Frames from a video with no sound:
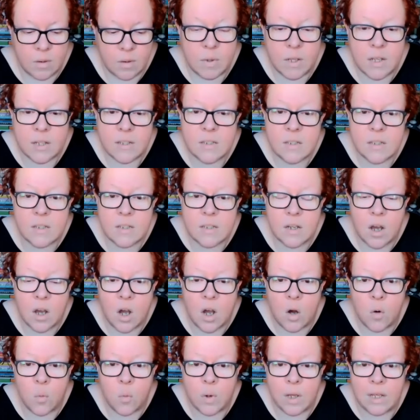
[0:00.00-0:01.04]
Blessed
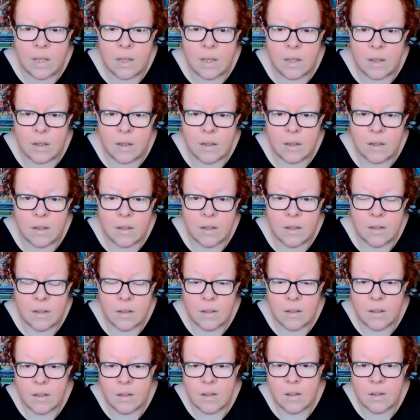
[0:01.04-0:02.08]
are we,
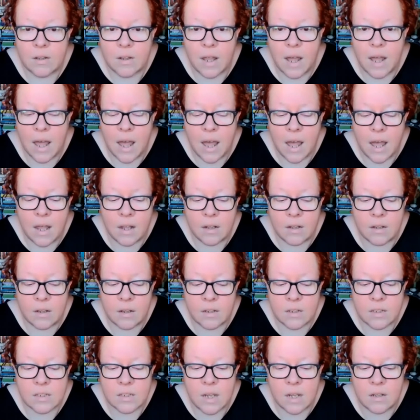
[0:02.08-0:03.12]
the hand
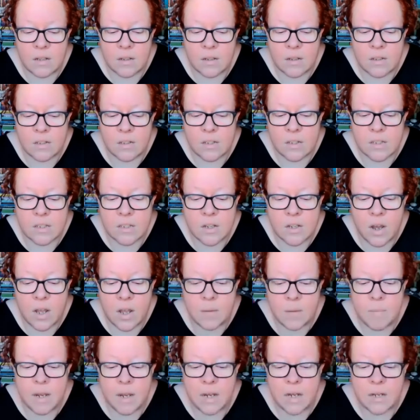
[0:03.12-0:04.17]
extenders, the
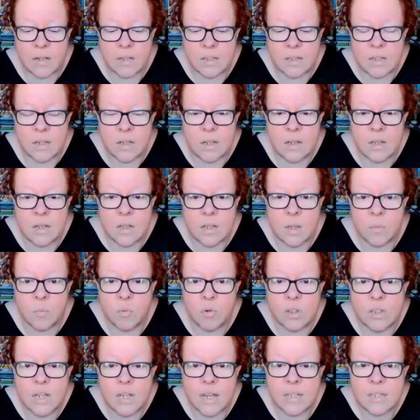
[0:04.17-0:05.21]
sign makers, the
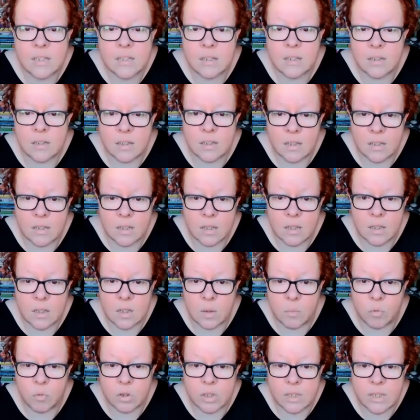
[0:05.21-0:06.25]
protesters,
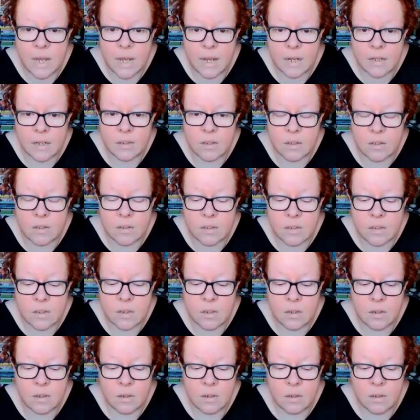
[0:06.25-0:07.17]
the protectors.